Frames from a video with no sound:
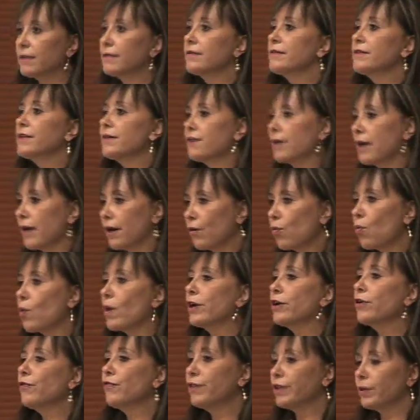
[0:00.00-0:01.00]
there are
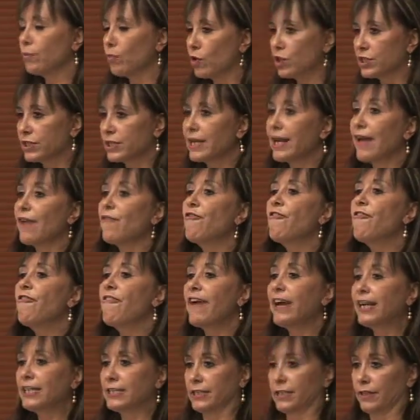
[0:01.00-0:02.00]
one of the most
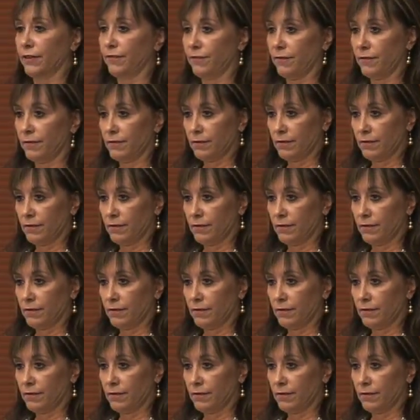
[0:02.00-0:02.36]
effective